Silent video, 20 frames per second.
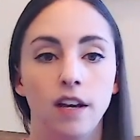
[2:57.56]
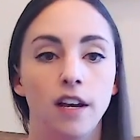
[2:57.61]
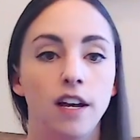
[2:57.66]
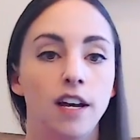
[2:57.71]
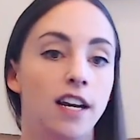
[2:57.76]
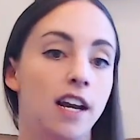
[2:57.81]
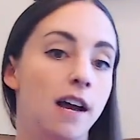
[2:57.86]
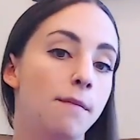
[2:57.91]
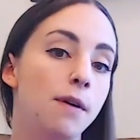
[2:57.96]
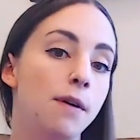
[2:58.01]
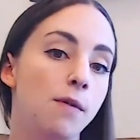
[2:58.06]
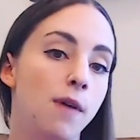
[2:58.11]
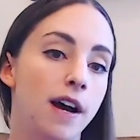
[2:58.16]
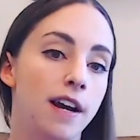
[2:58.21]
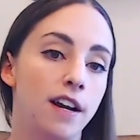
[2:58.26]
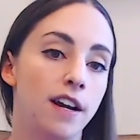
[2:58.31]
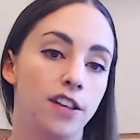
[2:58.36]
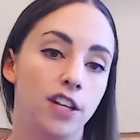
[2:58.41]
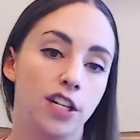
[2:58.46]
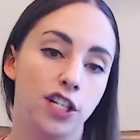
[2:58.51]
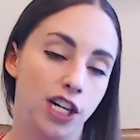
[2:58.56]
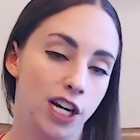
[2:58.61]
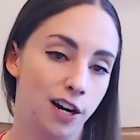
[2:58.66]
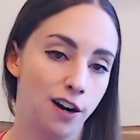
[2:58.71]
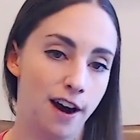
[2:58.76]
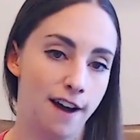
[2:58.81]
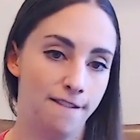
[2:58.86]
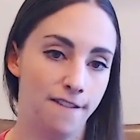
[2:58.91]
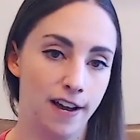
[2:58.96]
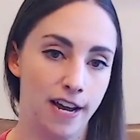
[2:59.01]
Number 1, the
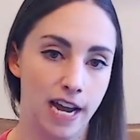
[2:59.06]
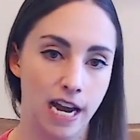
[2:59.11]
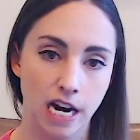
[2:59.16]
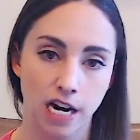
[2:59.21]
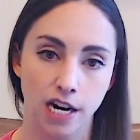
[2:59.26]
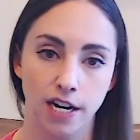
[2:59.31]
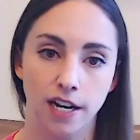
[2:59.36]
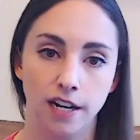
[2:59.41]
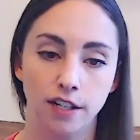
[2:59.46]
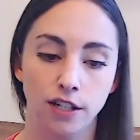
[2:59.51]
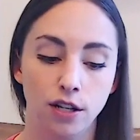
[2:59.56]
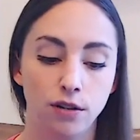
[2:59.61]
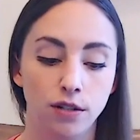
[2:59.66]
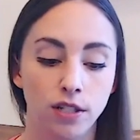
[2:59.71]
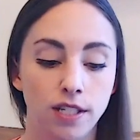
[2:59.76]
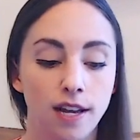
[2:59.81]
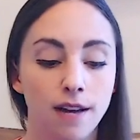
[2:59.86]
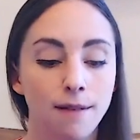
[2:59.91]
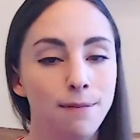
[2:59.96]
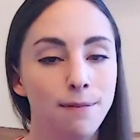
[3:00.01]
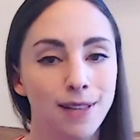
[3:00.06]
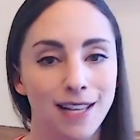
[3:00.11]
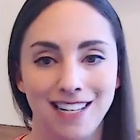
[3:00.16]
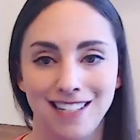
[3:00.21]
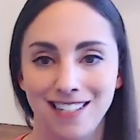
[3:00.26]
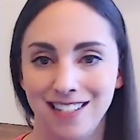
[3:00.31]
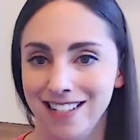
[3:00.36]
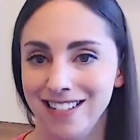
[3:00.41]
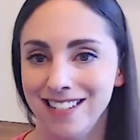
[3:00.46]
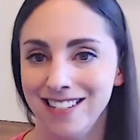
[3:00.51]
geographic area. So some
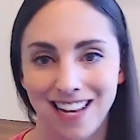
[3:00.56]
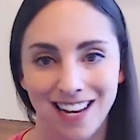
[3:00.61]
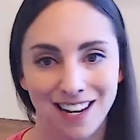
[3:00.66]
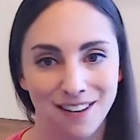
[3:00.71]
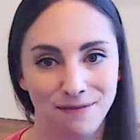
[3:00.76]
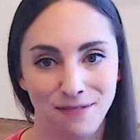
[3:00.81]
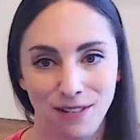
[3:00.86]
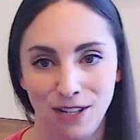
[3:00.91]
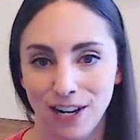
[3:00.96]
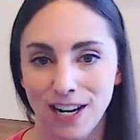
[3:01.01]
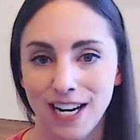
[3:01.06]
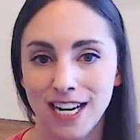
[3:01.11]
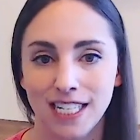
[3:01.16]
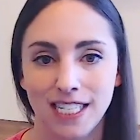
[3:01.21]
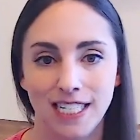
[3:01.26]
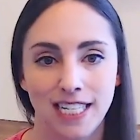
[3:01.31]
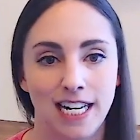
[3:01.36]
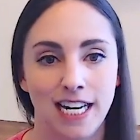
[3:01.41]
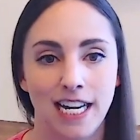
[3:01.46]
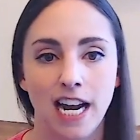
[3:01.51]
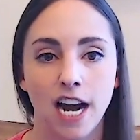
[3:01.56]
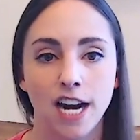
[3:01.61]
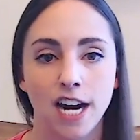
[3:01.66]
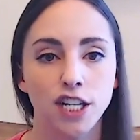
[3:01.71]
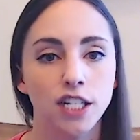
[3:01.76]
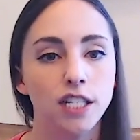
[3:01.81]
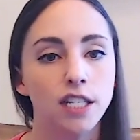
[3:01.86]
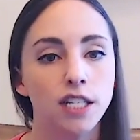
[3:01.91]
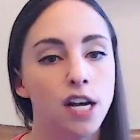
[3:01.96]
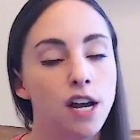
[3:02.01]
places like New York City are
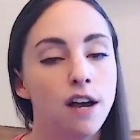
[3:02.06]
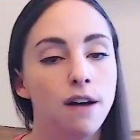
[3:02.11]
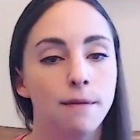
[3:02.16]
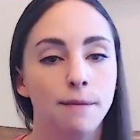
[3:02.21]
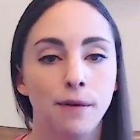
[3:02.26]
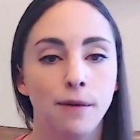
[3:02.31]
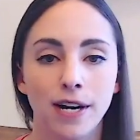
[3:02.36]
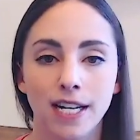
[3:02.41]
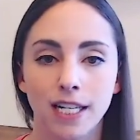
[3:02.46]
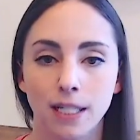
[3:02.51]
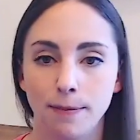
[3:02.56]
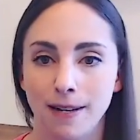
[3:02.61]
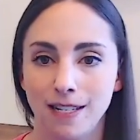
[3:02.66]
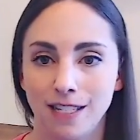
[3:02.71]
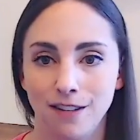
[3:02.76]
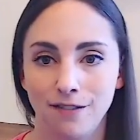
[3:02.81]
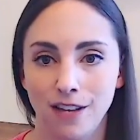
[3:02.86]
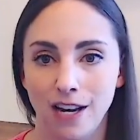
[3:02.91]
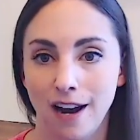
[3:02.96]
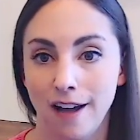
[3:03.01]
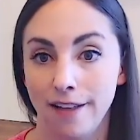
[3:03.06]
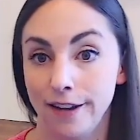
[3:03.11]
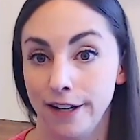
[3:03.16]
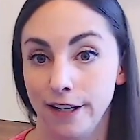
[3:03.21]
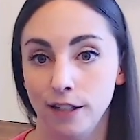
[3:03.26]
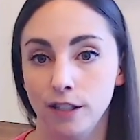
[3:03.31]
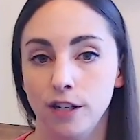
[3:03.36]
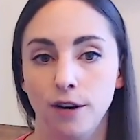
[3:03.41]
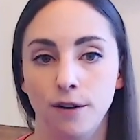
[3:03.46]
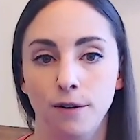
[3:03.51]
just more expensive than
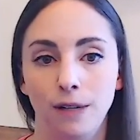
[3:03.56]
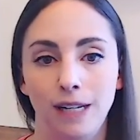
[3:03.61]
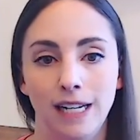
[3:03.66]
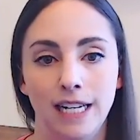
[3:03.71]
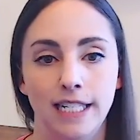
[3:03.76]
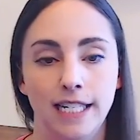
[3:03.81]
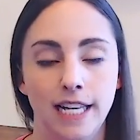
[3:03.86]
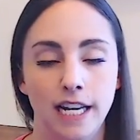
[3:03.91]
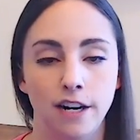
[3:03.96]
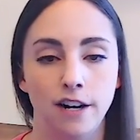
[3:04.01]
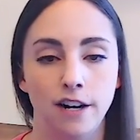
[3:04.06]
others, so consider